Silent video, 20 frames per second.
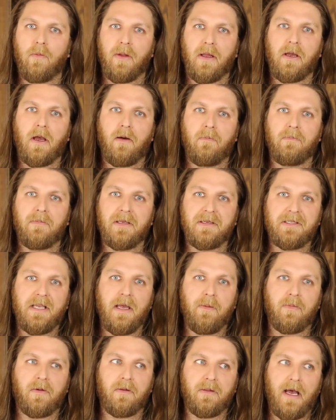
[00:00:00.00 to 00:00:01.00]
become
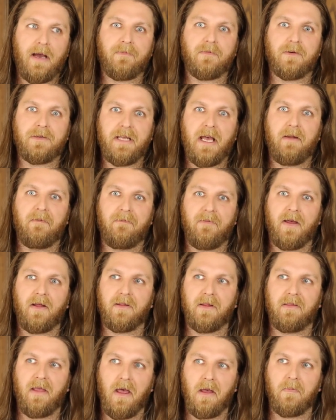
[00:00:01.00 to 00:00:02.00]
disabled after 10
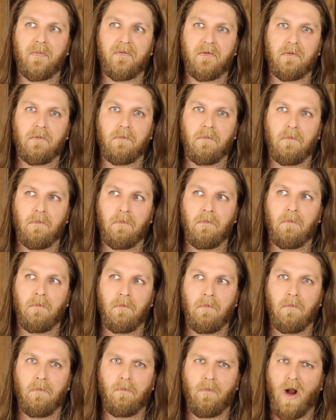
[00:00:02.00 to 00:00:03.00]
failed attempts,
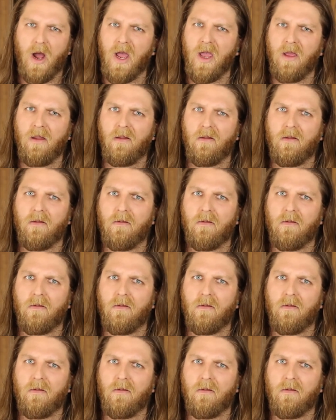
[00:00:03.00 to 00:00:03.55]
right?